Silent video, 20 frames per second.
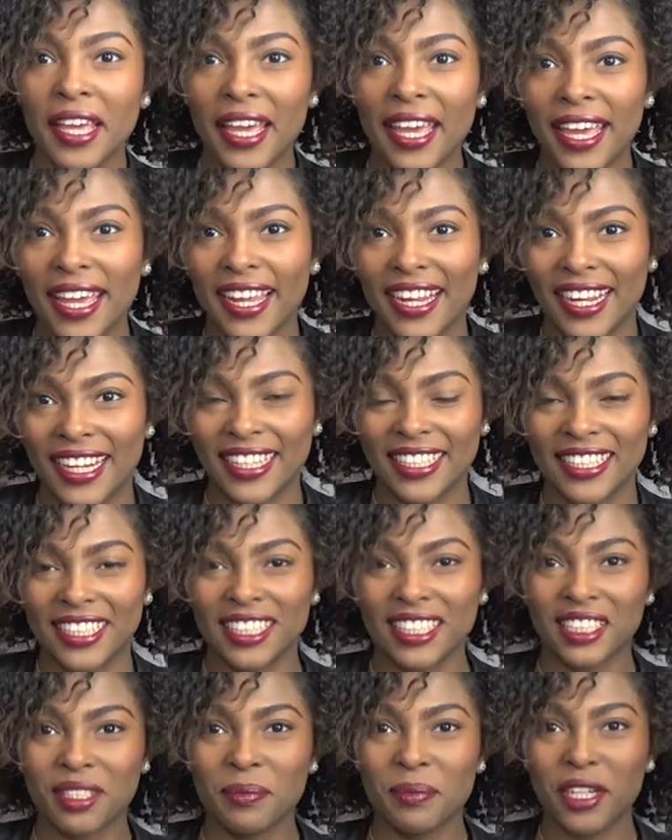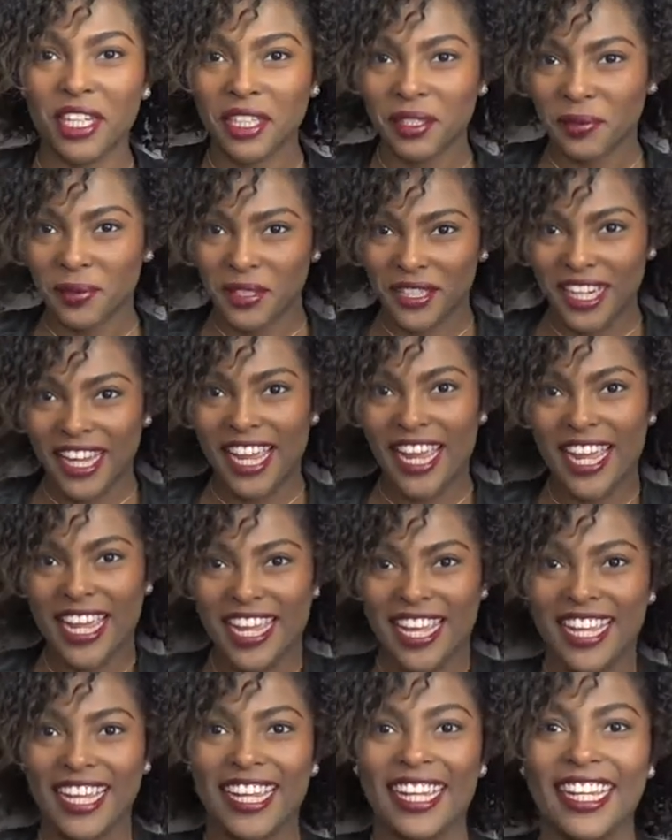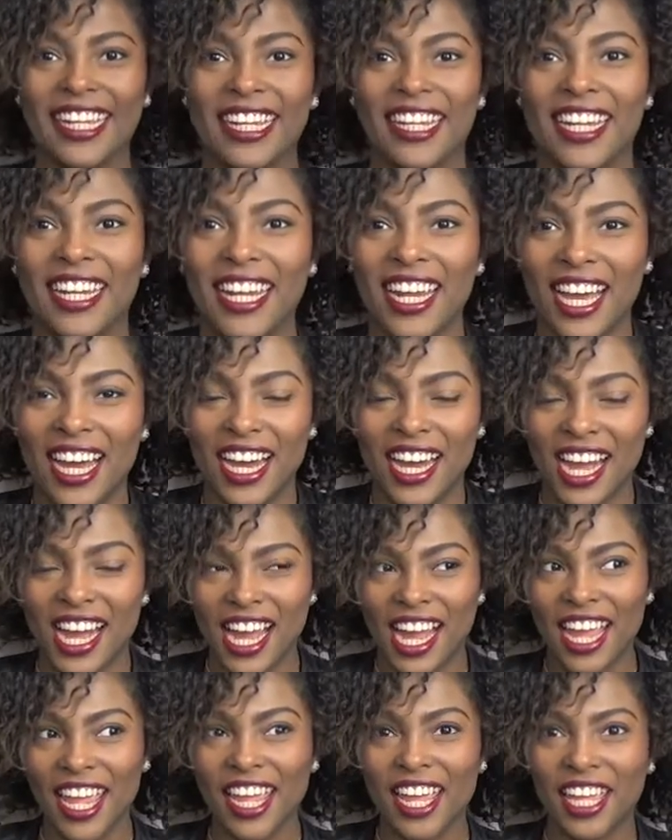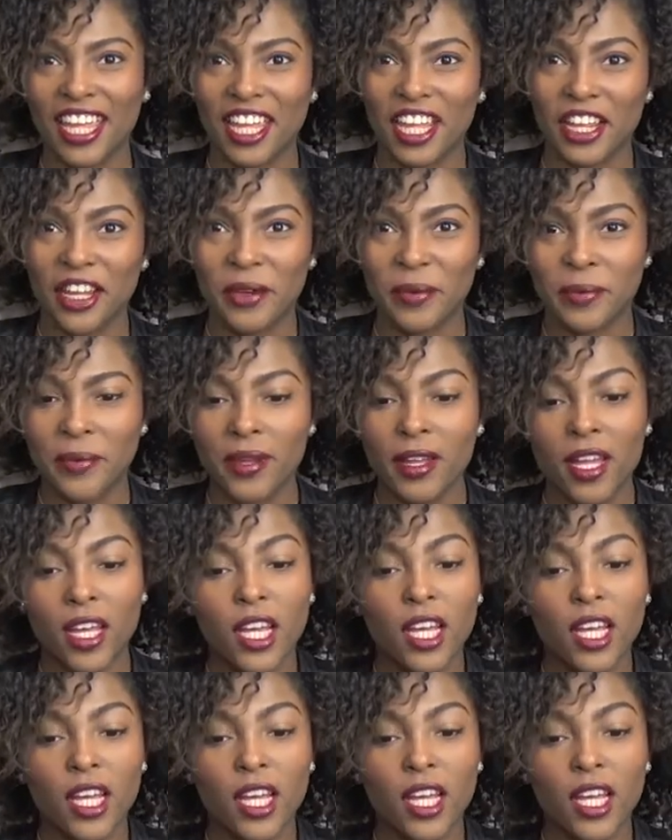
Hey guys, it's Emani Renee and I am